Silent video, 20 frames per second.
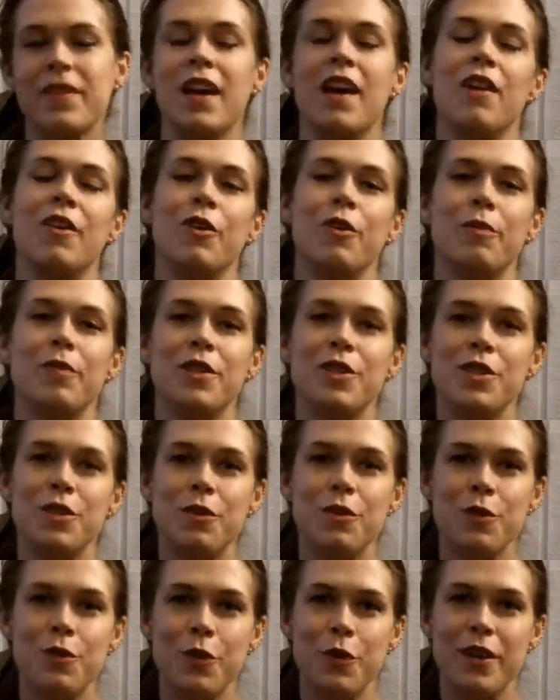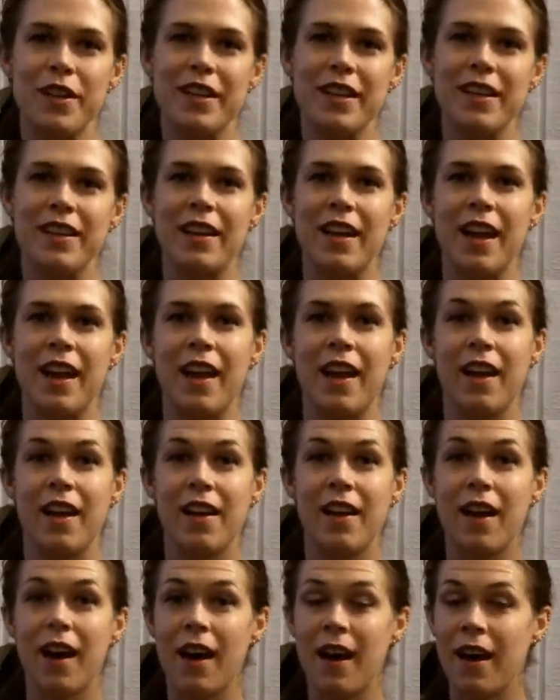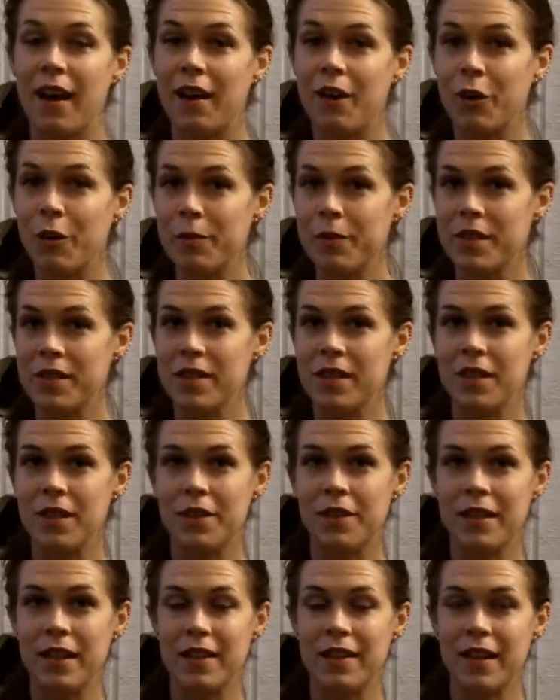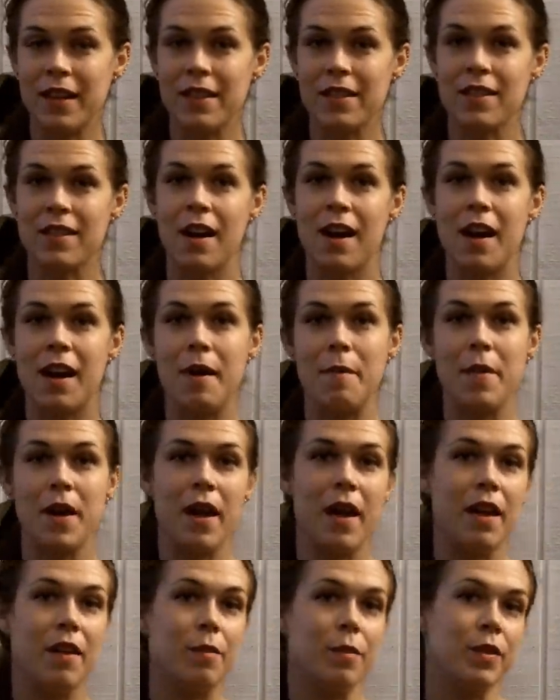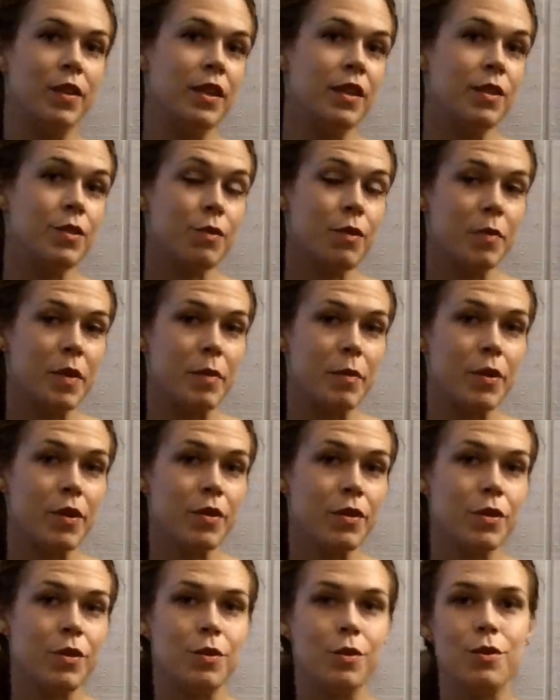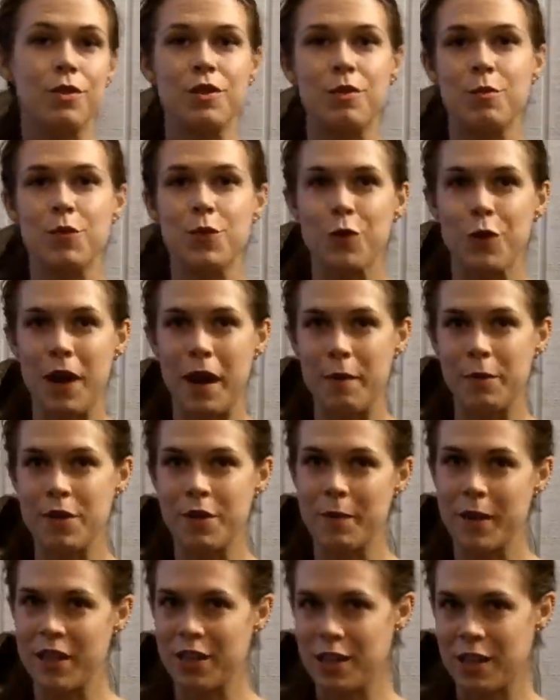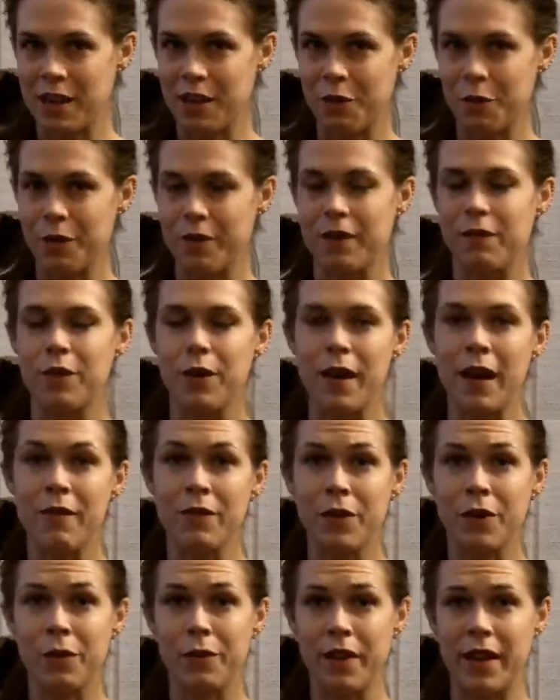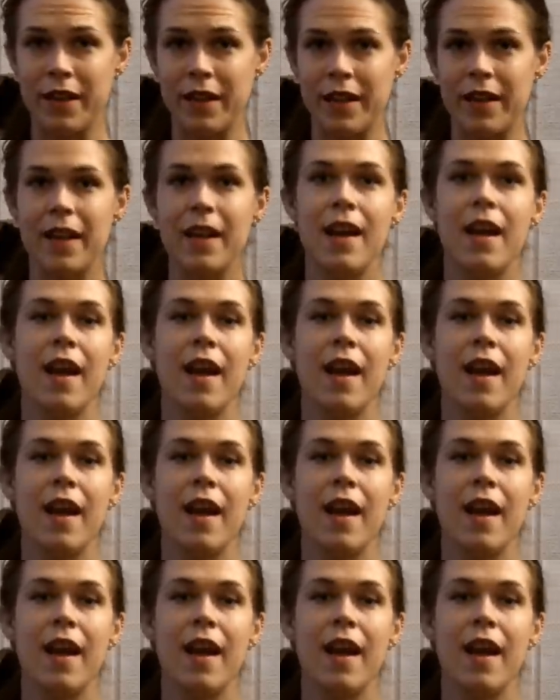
I hope that you enjoyed it and I hope to see you again next time. And please remember to subscribe to my channel if you haven't already.